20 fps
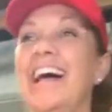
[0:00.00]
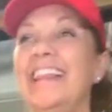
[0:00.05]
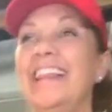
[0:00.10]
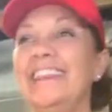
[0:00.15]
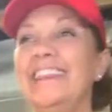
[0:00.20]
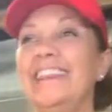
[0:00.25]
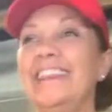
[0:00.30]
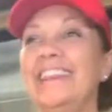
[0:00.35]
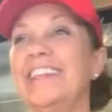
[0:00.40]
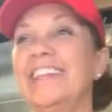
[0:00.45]

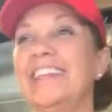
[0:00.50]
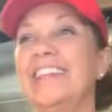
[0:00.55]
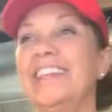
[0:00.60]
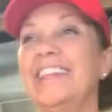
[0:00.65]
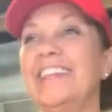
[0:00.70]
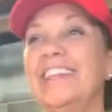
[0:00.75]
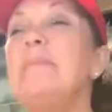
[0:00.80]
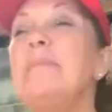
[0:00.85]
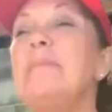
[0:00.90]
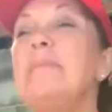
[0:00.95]
Hello,
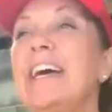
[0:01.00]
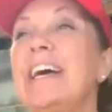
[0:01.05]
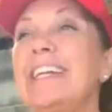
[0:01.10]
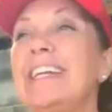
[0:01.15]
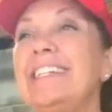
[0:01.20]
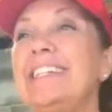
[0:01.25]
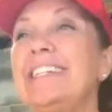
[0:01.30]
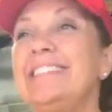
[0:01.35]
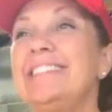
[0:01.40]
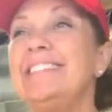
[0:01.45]

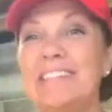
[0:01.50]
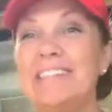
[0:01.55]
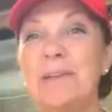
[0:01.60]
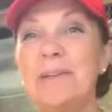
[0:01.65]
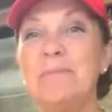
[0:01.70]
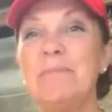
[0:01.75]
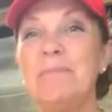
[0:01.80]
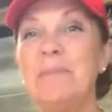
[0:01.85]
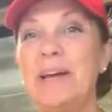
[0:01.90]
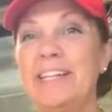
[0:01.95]
everybody.
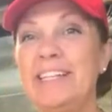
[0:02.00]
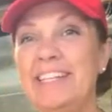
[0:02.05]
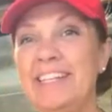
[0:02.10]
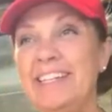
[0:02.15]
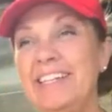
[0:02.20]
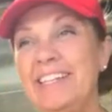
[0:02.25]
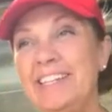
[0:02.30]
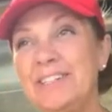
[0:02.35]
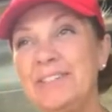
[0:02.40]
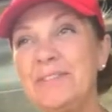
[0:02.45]
Becky
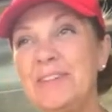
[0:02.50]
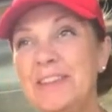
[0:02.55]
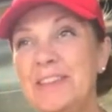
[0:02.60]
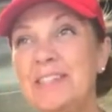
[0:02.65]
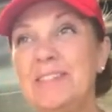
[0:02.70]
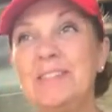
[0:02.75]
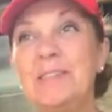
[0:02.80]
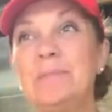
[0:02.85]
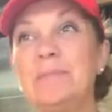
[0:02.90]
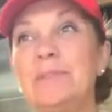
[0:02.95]
here with the
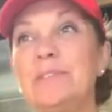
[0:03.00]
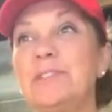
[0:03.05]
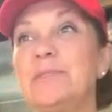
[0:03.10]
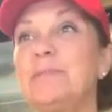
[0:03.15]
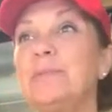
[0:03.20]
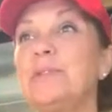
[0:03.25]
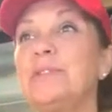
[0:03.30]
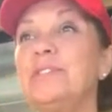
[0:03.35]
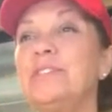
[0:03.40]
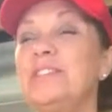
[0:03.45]
Simple
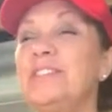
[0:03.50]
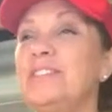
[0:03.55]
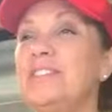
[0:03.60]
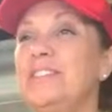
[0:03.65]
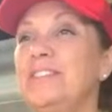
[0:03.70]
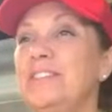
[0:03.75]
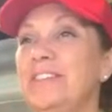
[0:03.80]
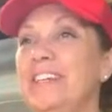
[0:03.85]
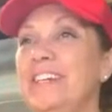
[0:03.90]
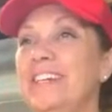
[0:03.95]
Spruce
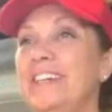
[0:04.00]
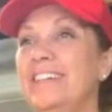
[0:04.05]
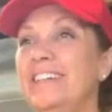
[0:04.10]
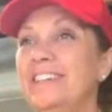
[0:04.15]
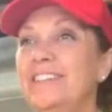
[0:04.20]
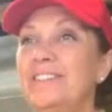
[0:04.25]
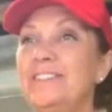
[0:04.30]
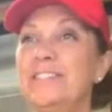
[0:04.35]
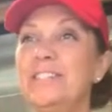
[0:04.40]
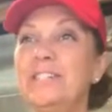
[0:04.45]

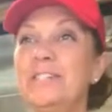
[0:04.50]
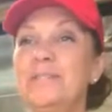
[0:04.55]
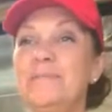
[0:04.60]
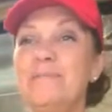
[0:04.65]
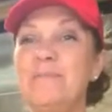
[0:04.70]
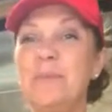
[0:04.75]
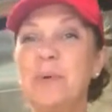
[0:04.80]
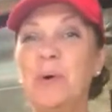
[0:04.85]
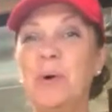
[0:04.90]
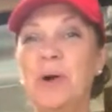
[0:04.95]
Studio. Good
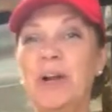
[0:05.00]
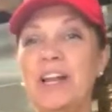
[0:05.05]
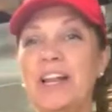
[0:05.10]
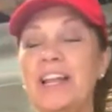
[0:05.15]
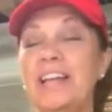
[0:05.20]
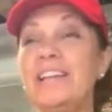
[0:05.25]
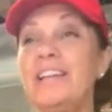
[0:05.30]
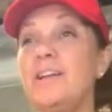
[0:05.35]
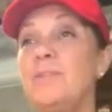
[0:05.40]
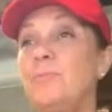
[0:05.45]
morning,
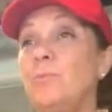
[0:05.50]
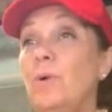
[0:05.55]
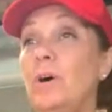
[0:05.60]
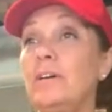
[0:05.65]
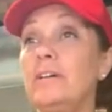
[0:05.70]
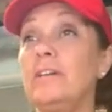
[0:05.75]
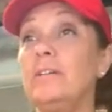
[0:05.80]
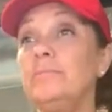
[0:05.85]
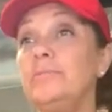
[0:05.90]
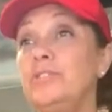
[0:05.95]
and
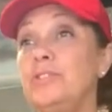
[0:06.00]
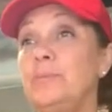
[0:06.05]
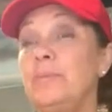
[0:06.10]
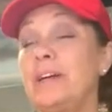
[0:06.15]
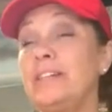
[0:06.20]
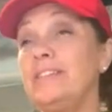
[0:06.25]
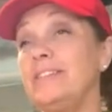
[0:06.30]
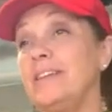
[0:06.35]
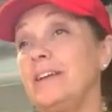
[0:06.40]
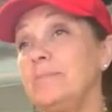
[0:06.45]
welcome to my
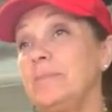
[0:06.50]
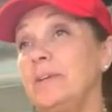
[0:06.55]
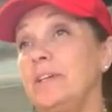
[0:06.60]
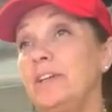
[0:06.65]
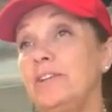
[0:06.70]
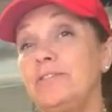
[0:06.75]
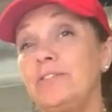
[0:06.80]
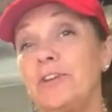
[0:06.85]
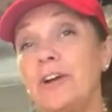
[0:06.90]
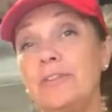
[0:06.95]
segment of
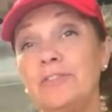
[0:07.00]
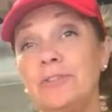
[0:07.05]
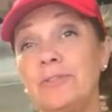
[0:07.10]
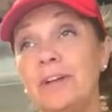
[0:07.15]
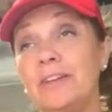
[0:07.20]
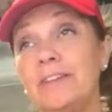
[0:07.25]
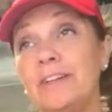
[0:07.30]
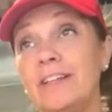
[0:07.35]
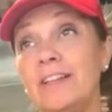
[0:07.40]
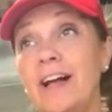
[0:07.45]
Craft Around the
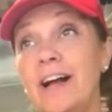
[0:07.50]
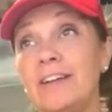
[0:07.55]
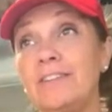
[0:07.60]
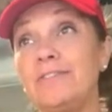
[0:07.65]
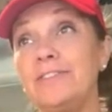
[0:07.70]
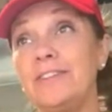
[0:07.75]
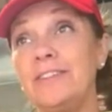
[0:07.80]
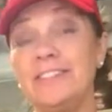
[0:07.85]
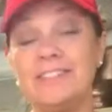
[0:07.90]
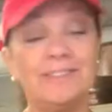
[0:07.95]
Clock for
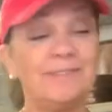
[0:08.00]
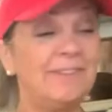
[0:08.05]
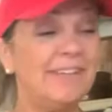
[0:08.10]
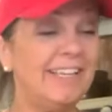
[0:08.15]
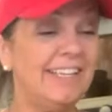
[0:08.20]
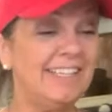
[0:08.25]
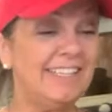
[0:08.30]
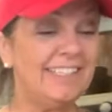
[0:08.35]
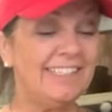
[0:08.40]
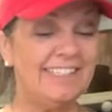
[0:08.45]
this
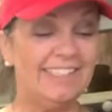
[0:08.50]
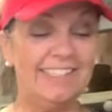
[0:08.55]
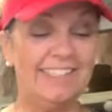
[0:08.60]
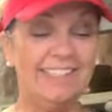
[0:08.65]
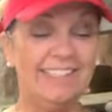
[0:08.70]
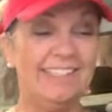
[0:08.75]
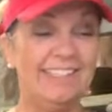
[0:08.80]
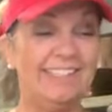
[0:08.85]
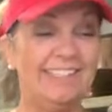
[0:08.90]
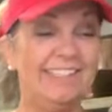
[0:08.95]
week.
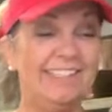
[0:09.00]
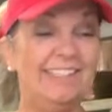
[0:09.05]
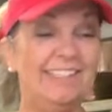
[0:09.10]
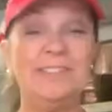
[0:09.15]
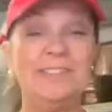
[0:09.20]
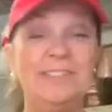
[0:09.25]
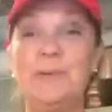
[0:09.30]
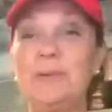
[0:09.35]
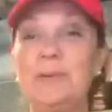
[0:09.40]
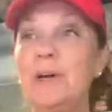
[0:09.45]

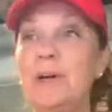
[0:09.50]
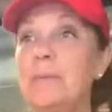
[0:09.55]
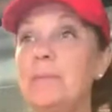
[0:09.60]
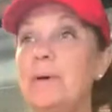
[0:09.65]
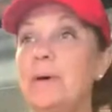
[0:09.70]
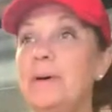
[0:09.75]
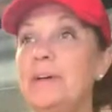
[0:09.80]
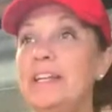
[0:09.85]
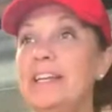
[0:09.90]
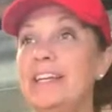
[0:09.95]
So, come
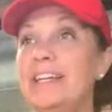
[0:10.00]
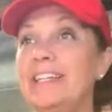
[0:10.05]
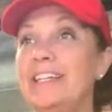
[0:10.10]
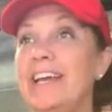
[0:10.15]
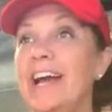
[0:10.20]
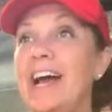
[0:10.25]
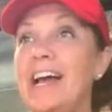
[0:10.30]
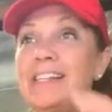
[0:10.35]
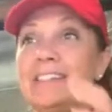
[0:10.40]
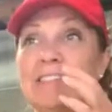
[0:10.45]
on in,
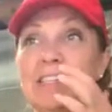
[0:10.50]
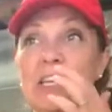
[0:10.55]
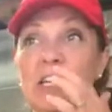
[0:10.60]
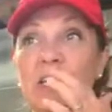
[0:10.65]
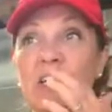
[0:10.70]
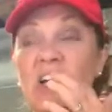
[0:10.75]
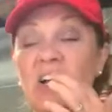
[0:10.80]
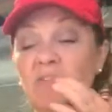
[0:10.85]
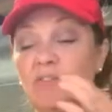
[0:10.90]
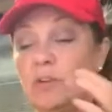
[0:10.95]
guys, get
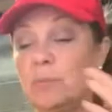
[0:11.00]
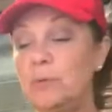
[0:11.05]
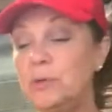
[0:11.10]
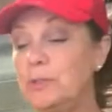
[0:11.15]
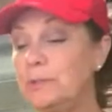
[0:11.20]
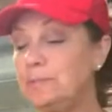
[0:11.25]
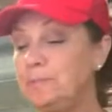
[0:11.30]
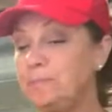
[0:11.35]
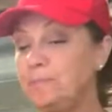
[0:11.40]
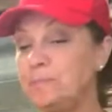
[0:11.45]

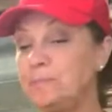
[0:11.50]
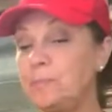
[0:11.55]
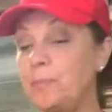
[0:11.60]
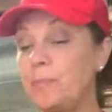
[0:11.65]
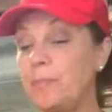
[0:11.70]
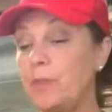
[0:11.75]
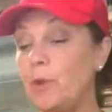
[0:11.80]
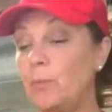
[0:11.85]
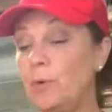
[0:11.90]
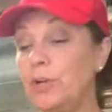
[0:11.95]
comfortable.
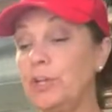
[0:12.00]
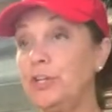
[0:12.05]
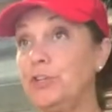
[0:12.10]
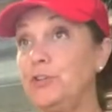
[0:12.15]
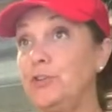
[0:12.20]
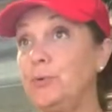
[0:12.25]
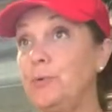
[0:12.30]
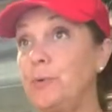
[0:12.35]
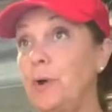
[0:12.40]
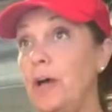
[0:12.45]
We're going to
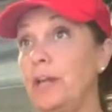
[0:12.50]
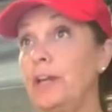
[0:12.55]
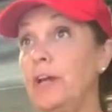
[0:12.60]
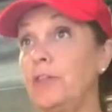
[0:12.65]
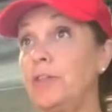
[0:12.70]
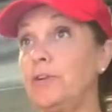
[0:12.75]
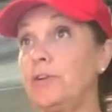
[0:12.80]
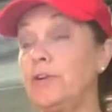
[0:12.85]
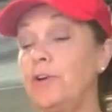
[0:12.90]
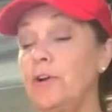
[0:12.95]
do
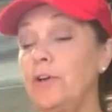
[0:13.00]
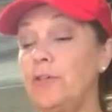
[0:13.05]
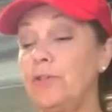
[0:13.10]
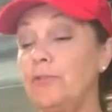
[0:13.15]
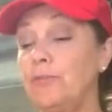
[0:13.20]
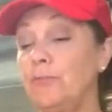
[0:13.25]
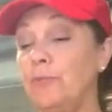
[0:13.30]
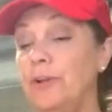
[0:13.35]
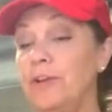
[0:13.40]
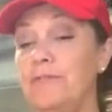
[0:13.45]
another
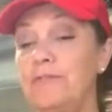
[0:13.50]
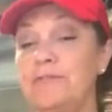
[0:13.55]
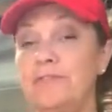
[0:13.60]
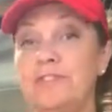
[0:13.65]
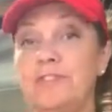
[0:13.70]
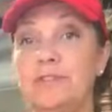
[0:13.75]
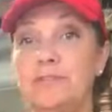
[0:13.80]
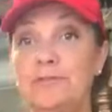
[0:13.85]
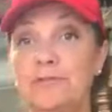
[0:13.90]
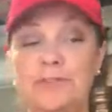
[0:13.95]
thrift
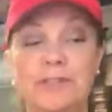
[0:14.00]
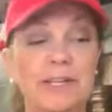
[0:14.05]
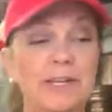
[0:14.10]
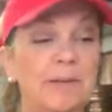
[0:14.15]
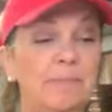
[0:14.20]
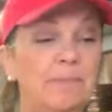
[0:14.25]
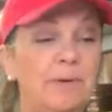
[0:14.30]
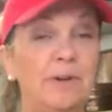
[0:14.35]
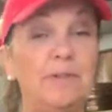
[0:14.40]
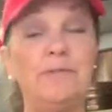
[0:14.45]

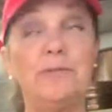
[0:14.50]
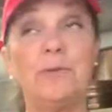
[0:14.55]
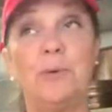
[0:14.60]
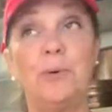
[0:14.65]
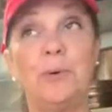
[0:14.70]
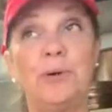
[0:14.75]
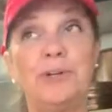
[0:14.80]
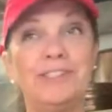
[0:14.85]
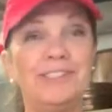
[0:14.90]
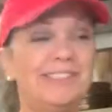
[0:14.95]
flip, of
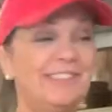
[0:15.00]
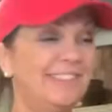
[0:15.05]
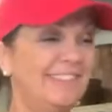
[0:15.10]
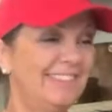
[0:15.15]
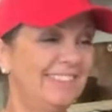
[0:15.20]
course.